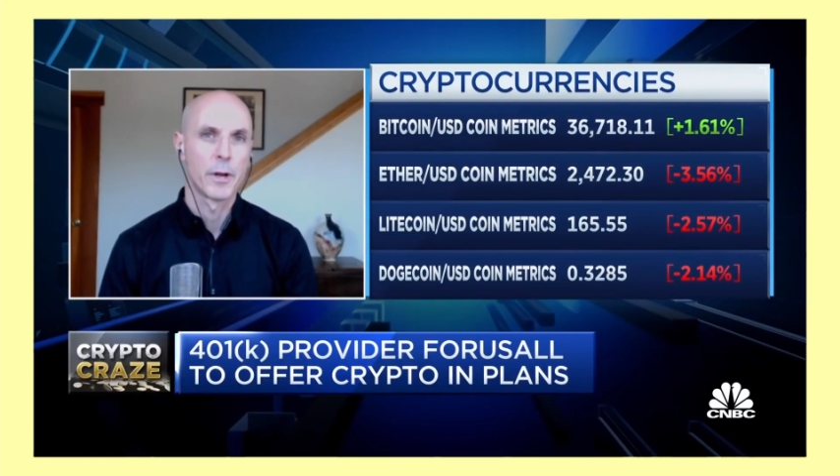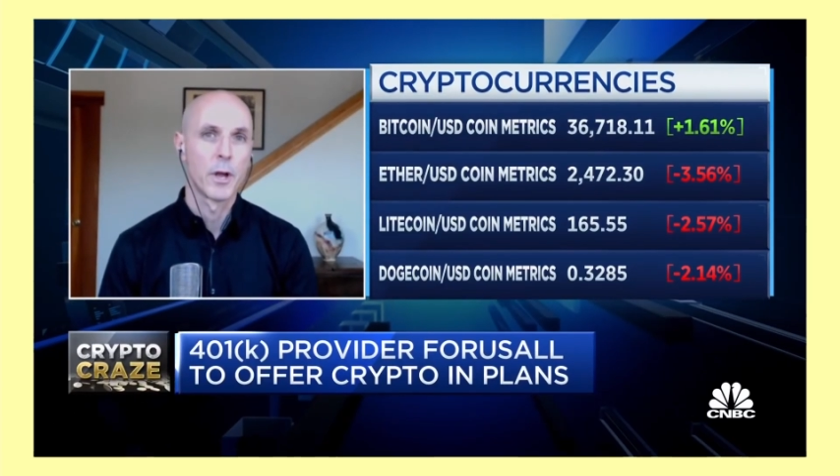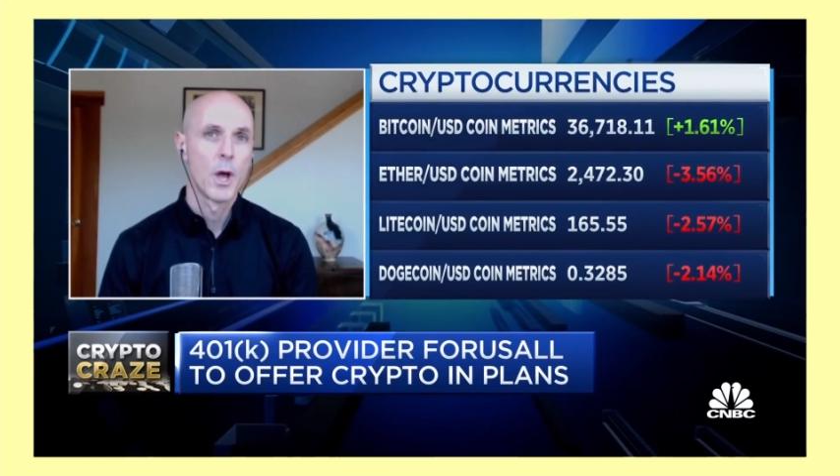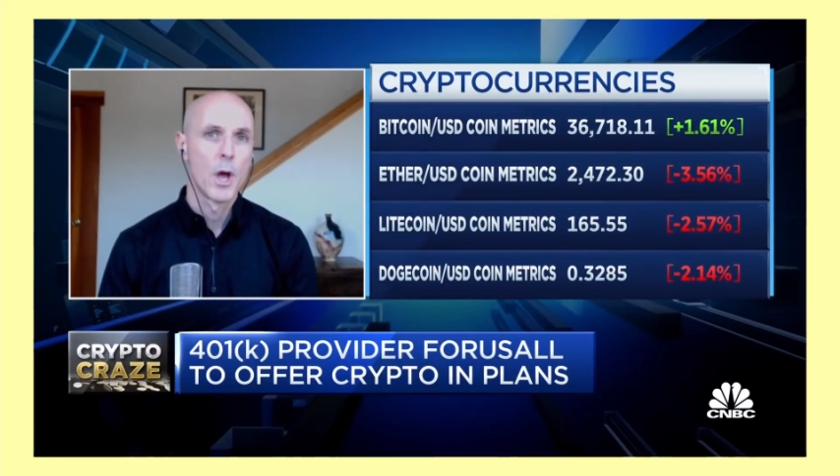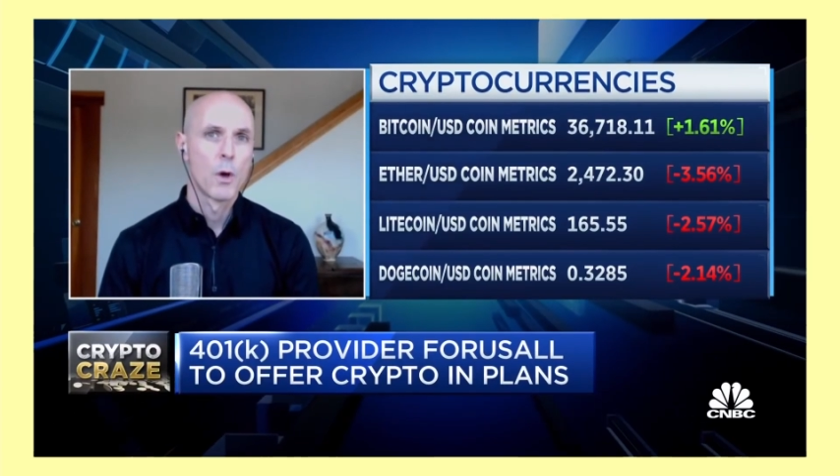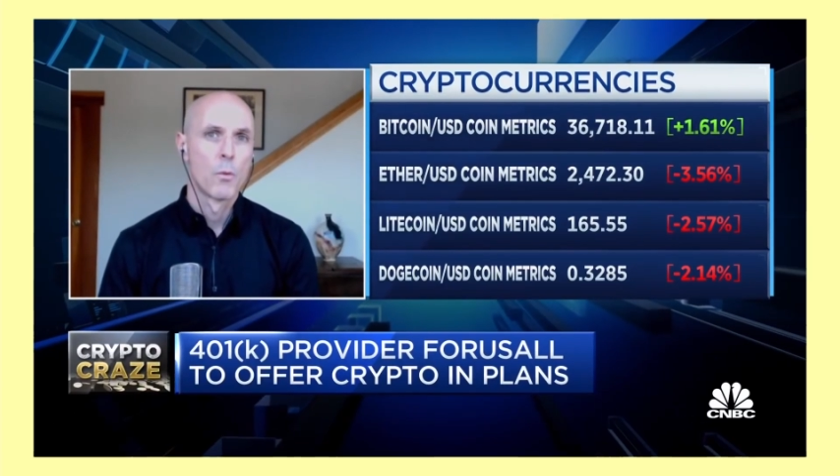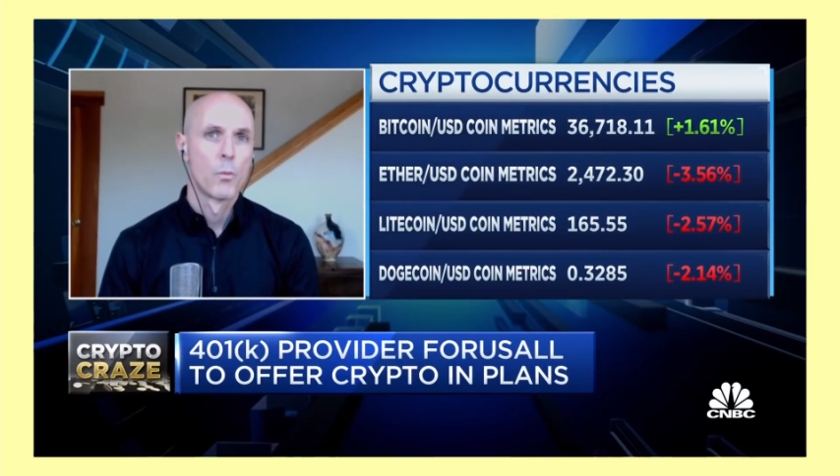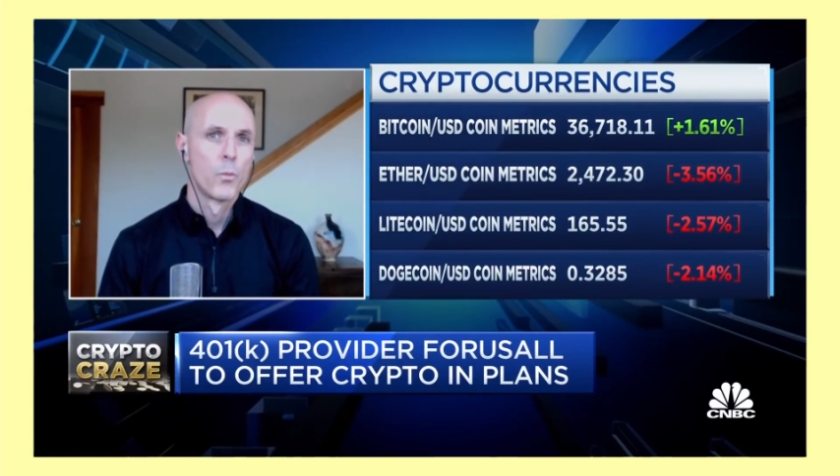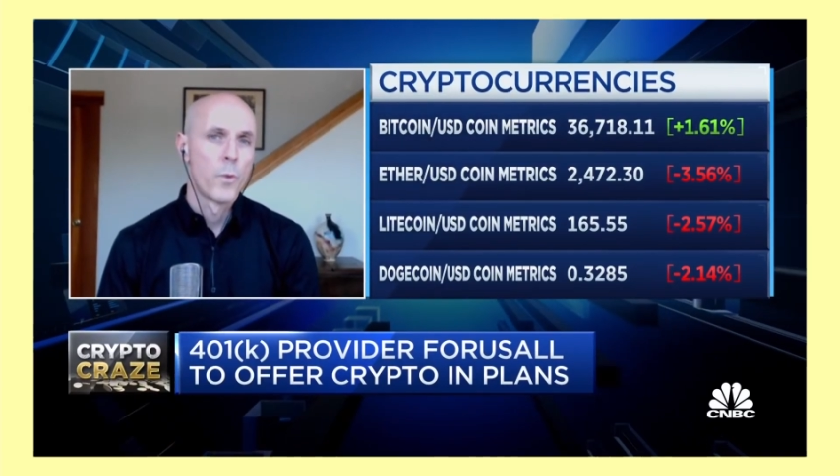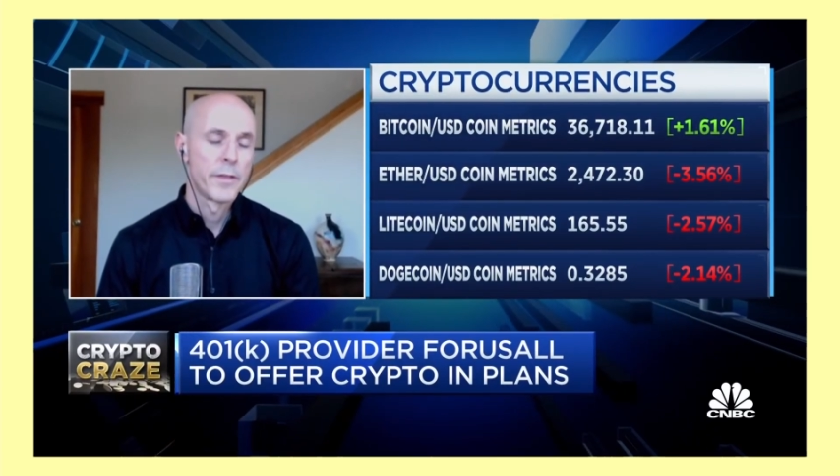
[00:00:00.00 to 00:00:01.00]
But
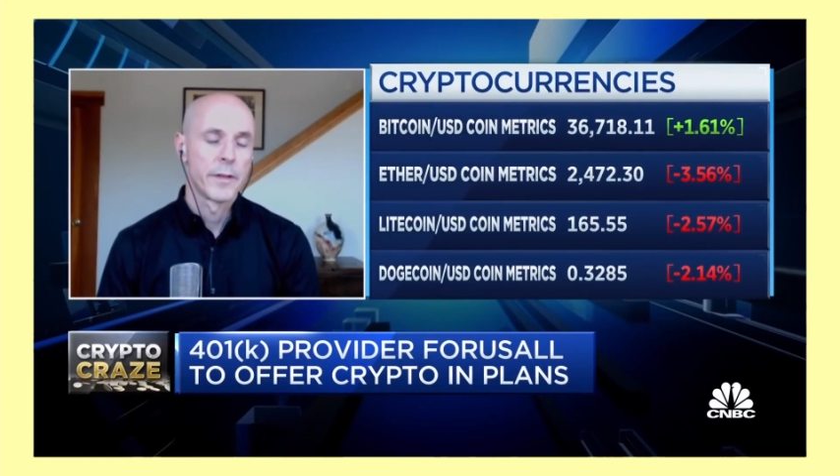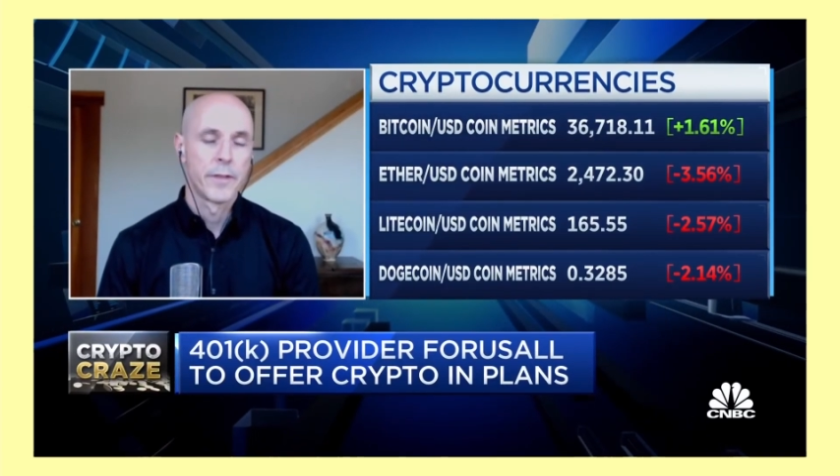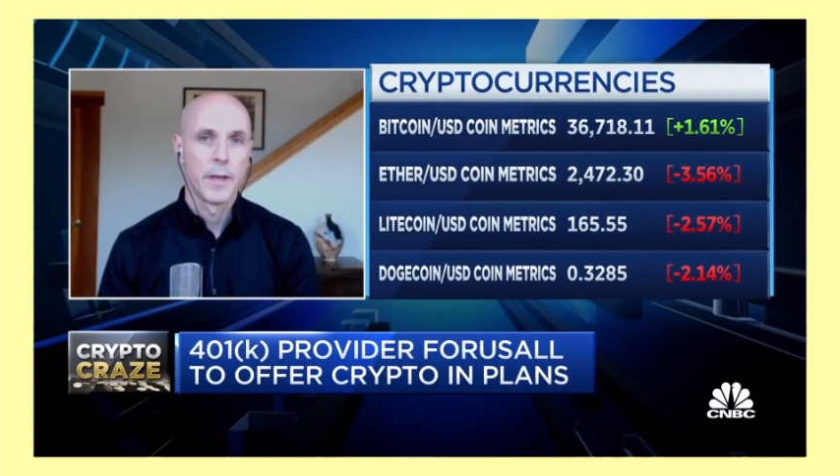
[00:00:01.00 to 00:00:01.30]
I think